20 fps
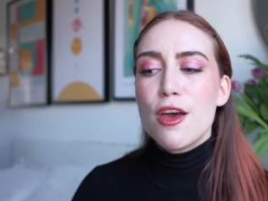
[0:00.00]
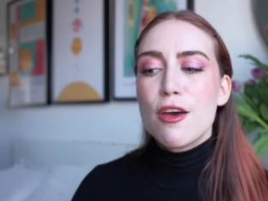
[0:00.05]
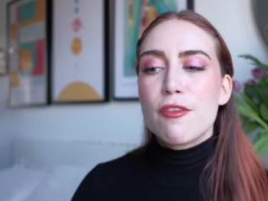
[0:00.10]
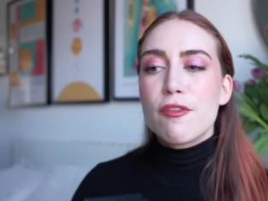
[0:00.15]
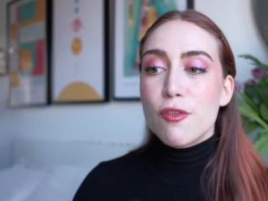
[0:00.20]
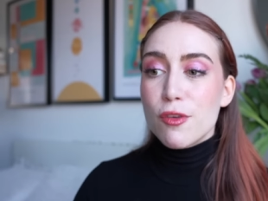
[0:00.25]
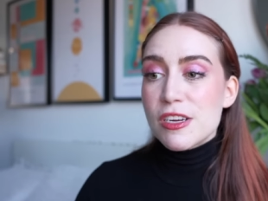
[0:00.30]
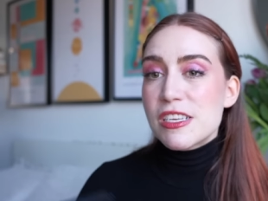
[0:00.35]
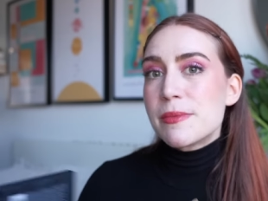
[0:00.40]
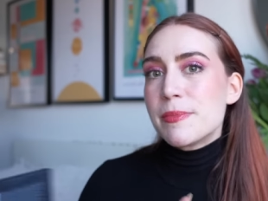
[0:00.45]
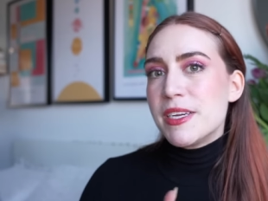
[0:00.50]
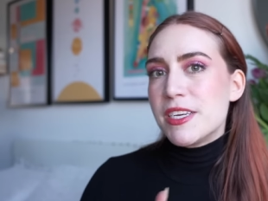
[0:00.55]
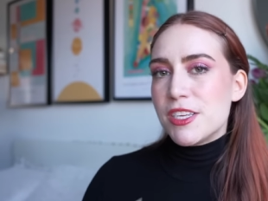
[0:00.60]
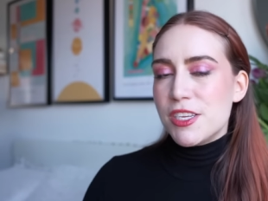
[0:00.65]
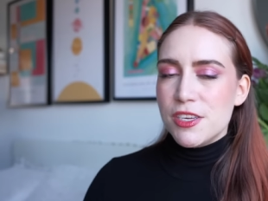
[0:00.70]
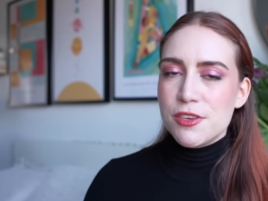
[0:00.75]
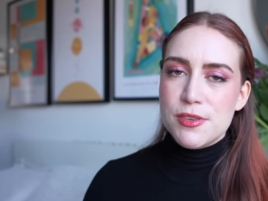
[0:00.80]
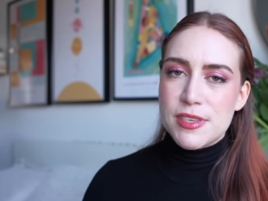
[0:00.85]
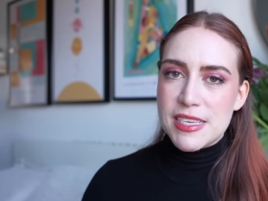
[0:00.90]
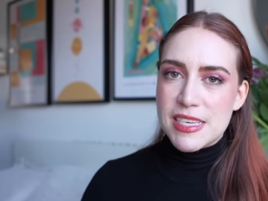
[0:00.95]
forces me to
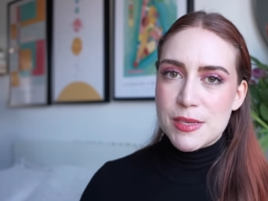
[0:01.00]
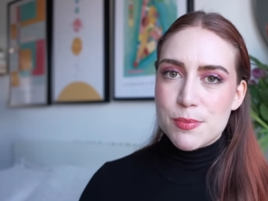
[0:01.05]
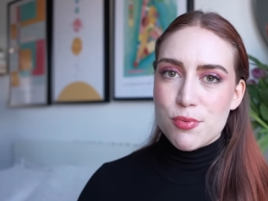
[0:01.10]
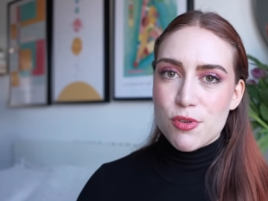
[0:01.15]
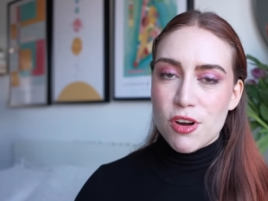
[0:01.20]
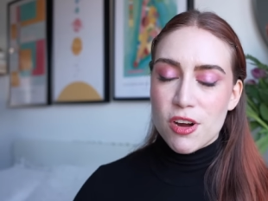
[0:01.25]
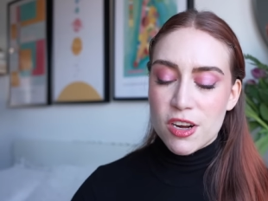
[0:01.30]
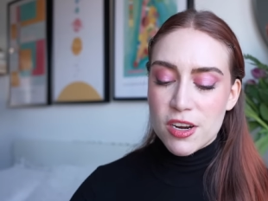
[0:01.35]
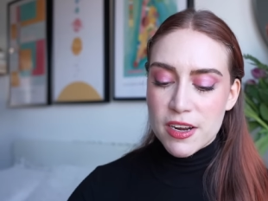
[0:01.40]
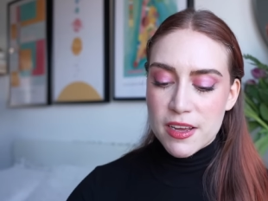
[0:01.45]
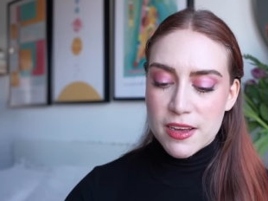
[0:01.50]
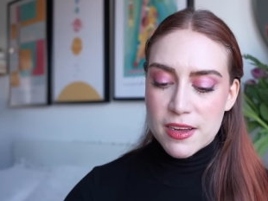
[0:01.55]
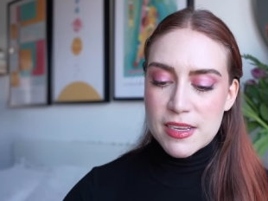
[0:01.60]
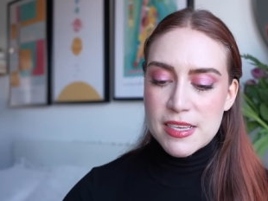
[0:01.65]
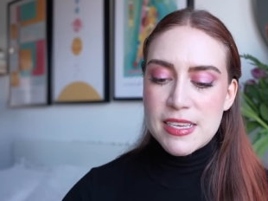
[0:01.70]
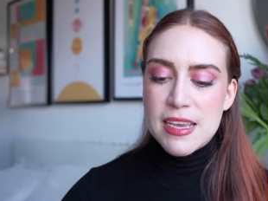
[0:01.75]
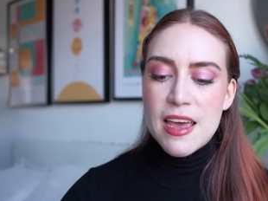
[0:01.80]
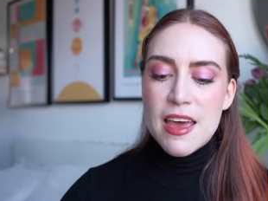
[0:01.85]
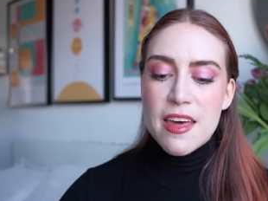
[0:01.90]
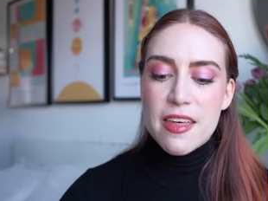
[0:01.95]
use these
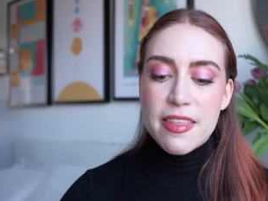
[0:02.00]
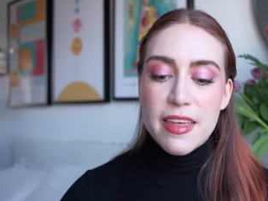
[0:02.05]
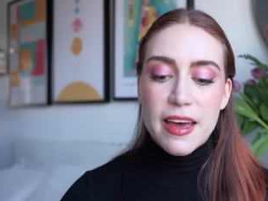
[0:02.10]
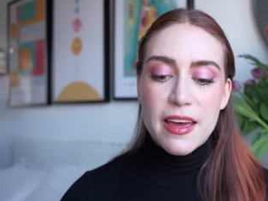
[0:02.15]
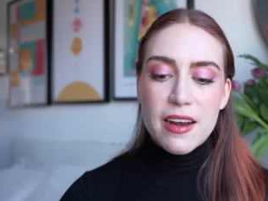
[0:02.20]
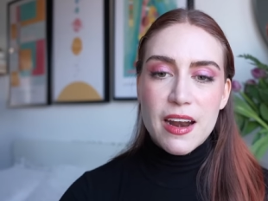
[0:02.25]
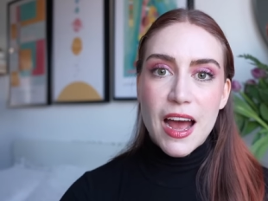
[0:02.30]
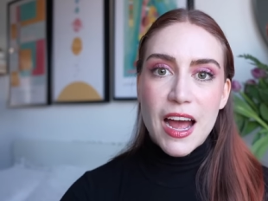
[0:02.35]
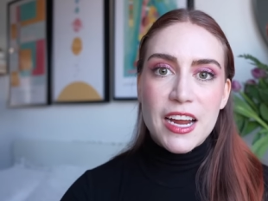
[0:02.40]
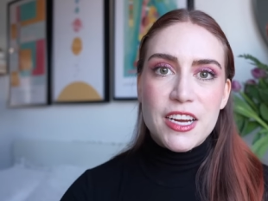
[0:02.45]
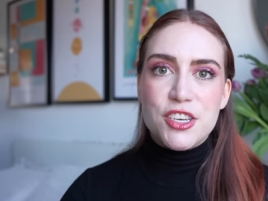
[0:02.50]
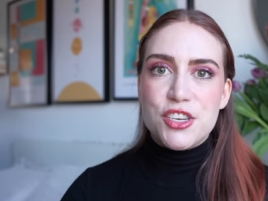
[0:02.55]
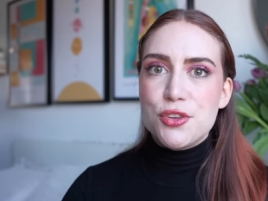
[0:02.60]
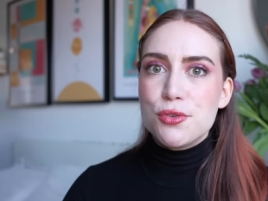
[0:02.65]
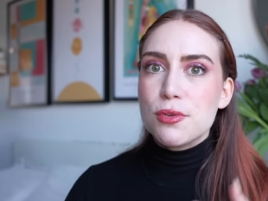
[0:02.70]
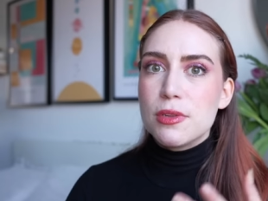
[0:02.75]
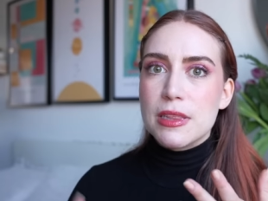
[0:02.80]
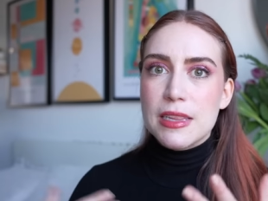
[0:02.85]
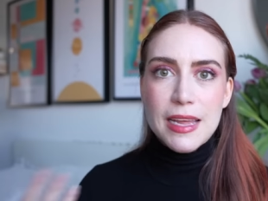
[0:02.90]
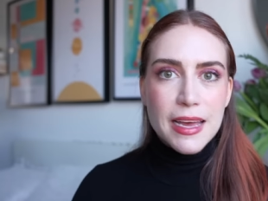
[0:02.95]
products that I do
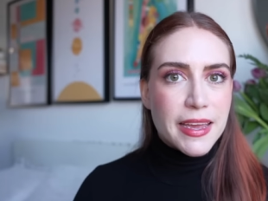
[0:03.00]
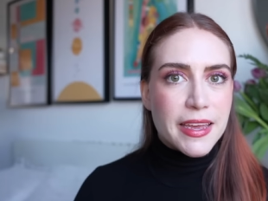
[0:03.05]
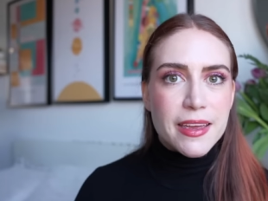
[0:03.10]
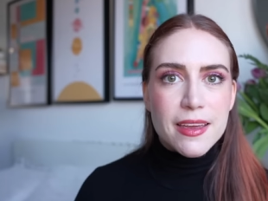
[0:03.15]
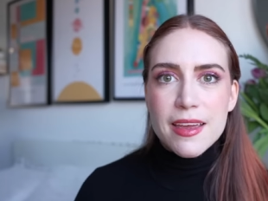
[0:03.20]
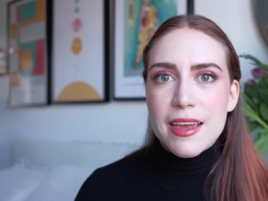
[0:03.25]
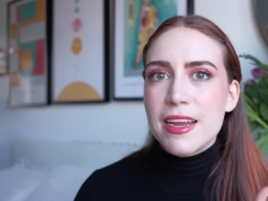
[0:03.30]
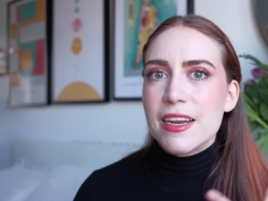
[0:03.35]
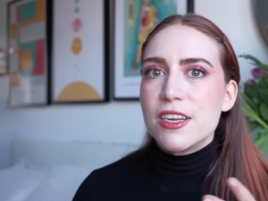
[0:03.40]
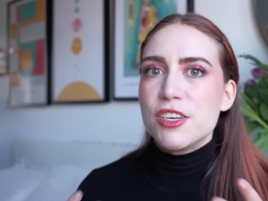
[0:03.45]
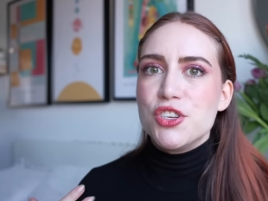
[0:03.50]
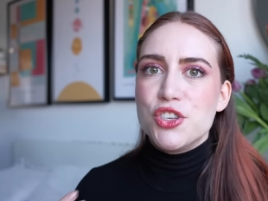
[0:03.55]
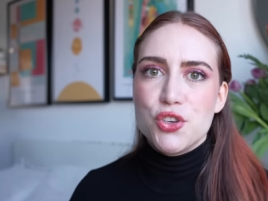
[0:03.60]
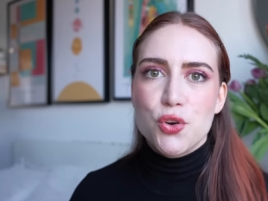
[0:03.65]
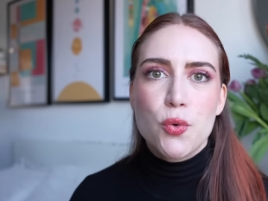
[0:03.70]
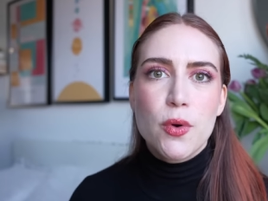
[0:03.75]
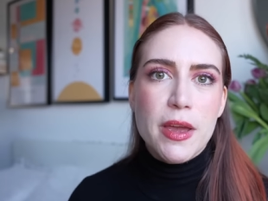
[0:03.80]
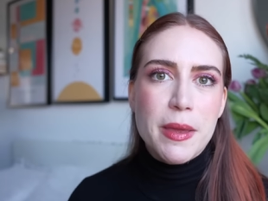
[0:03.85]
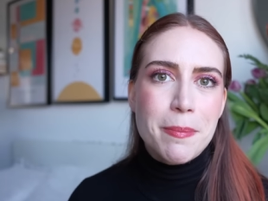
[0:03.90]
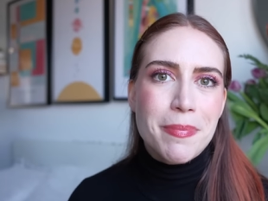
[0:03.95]
like and
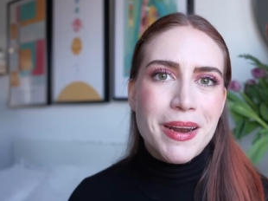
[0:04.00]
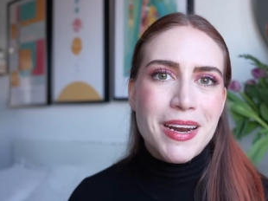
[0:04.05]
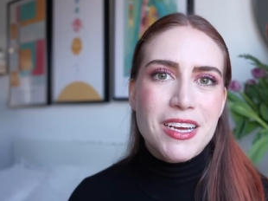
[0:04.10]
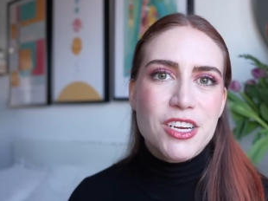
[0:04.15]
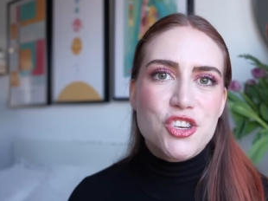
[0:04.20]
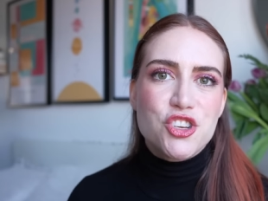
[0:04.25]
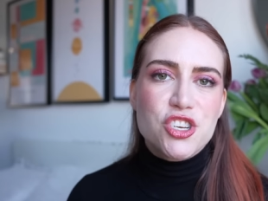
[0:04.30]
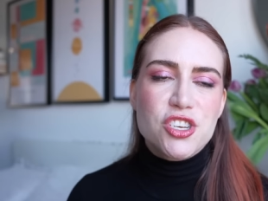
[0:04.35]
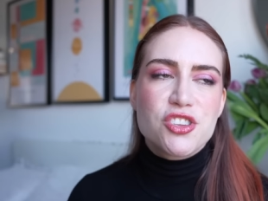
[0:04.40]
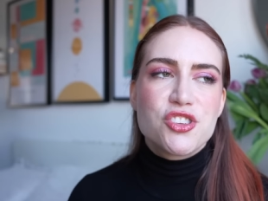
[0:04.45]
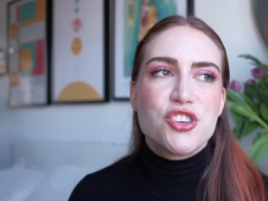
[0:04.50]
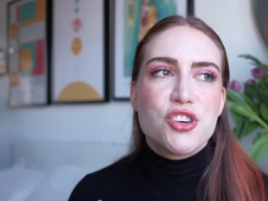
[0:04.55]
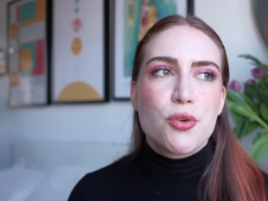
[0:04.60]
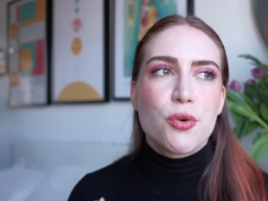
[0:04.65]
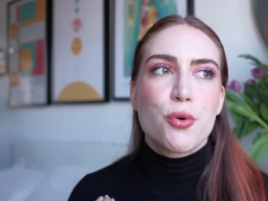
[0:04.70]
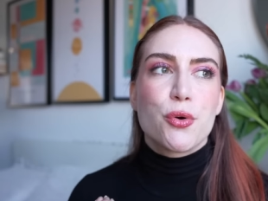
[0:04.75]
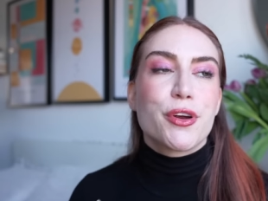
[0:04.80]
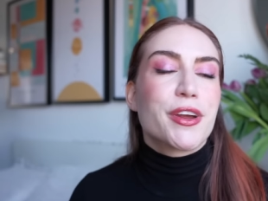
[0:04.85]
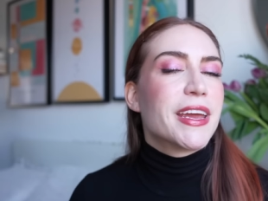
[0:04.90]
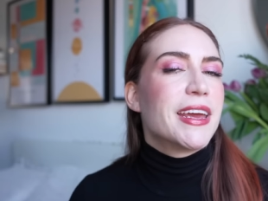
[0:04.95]
enjoy, but I just
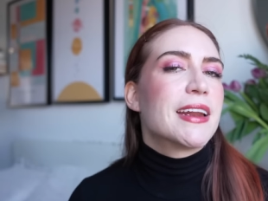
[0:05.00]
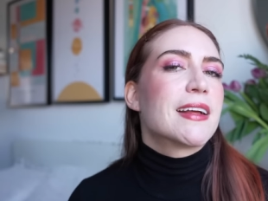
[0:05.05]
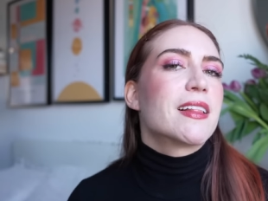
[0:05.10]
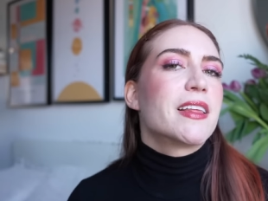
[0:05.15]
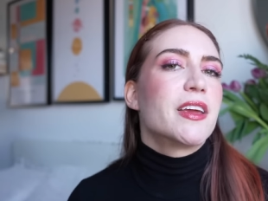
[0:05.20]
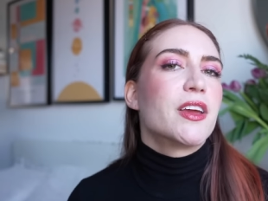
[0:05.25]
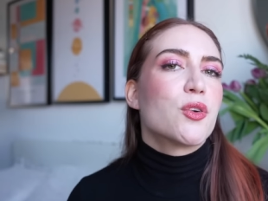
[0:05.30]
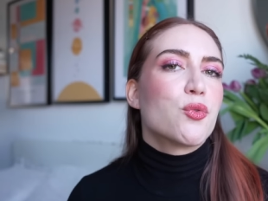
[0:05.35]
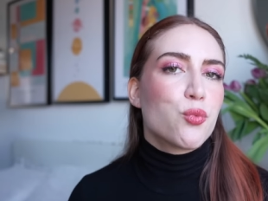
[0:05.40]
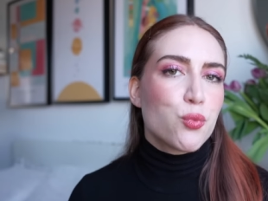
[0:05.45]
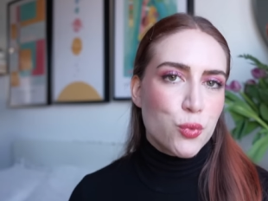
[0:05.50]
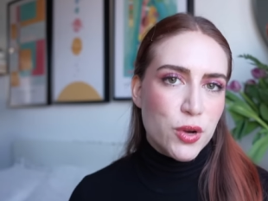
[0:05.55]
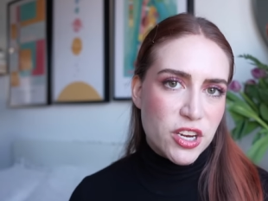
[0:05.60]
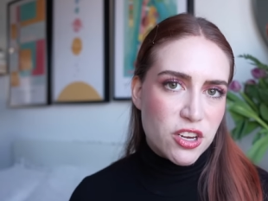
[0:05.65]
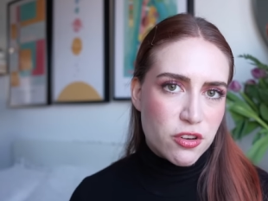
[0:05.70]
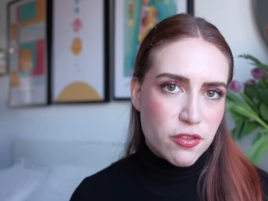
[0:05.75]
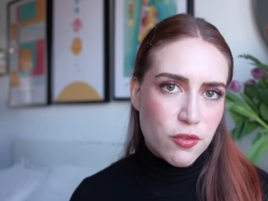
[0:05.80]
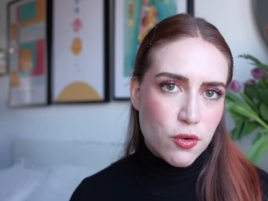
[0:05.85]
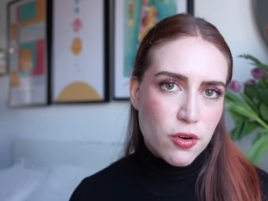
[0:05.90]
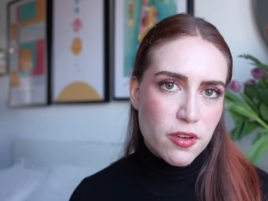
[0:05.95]
don't organically
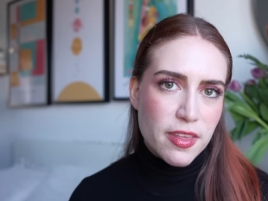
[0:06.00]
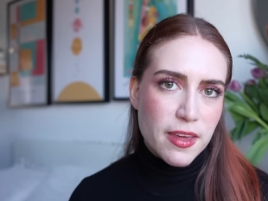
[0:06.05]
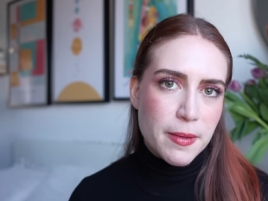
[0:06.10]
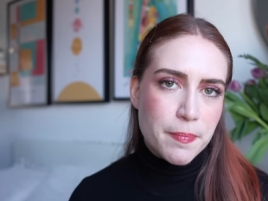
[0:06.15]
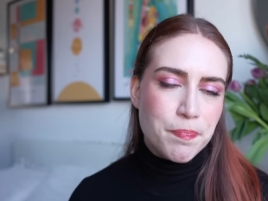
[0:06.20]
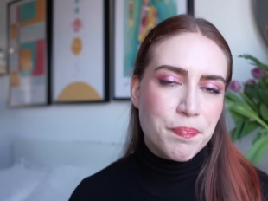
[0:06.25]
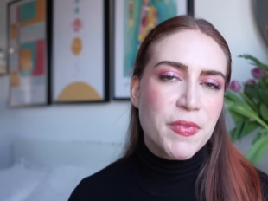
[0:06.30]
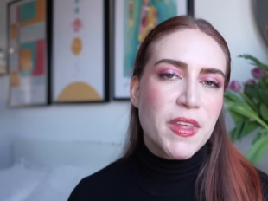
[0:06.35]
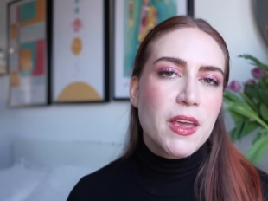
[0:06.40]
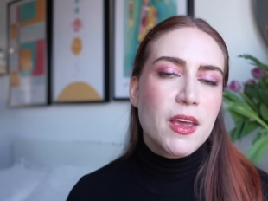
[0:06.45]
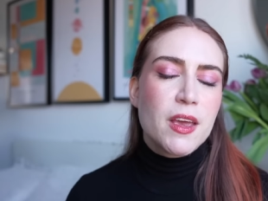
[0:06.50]
reach for them.